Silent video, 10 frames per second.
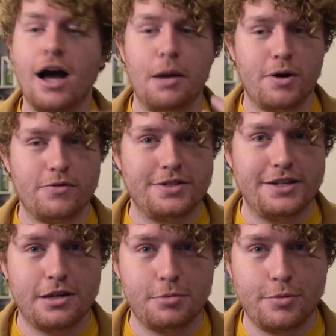I'm obviously
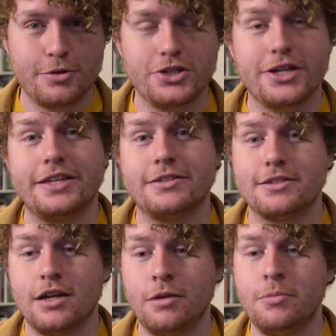going to be watching in
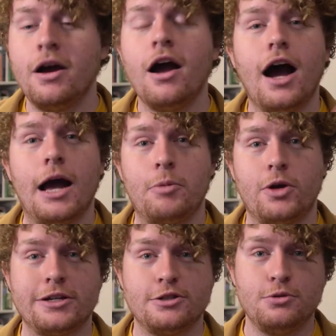sub. I'm
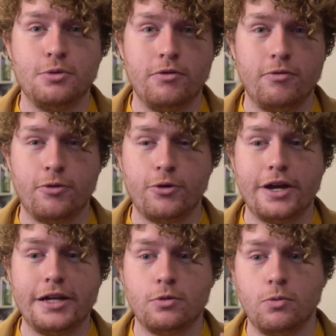going to
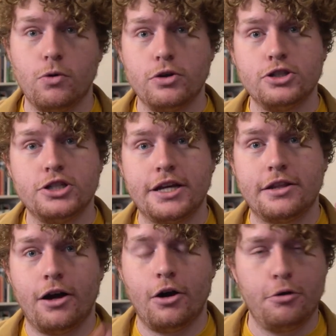avoid watching
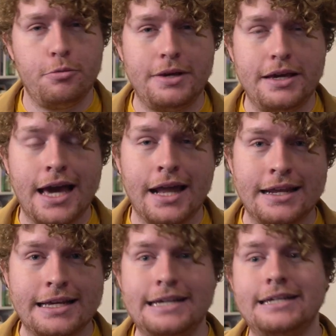the OP and
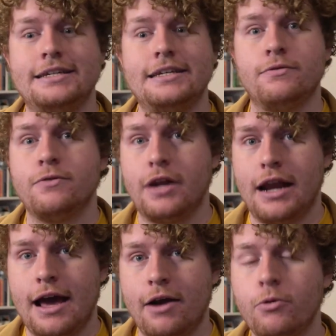the ED for
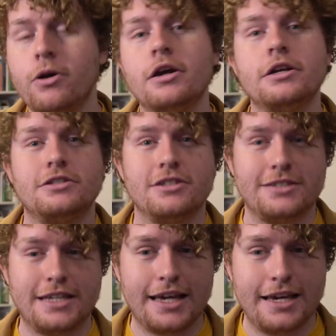now,
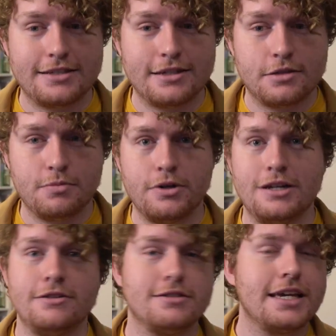just in case there's
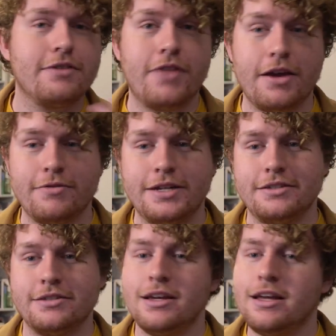spoilers. If there
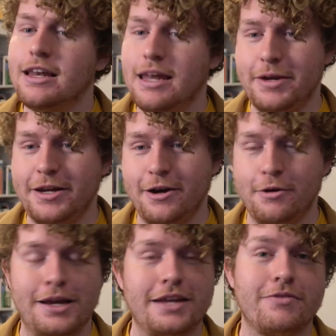is, let me
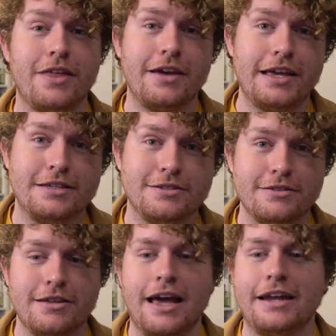know. And if there
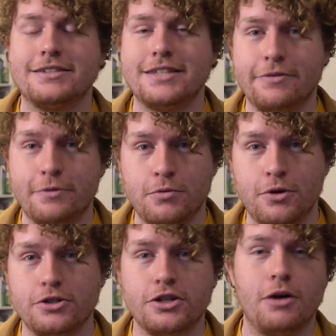isn't and it's safe to
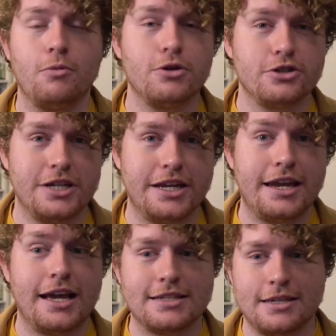watch, I'll watch it
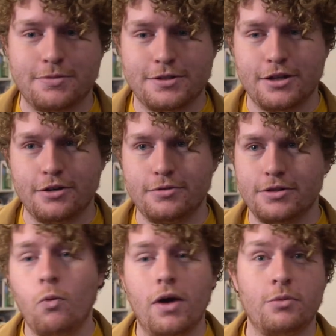next
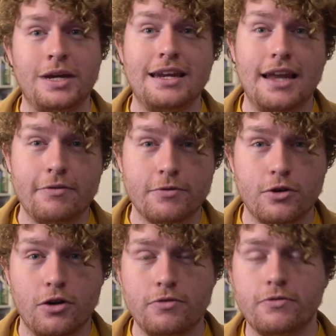episode. Where we left
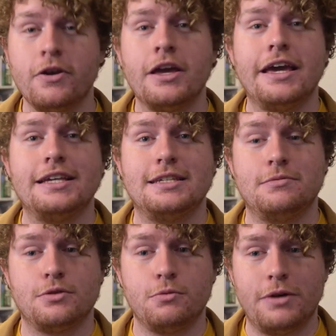off, it
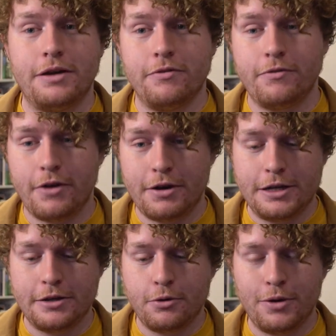seems we're
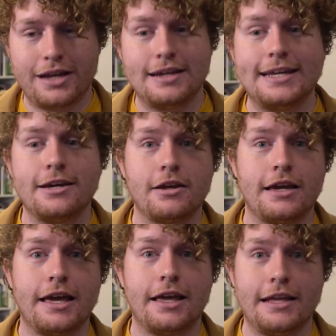very quickly going to
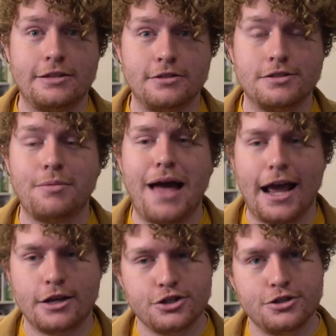get into some
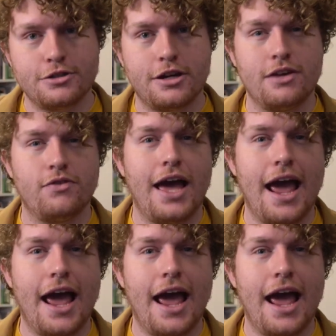action, kind of an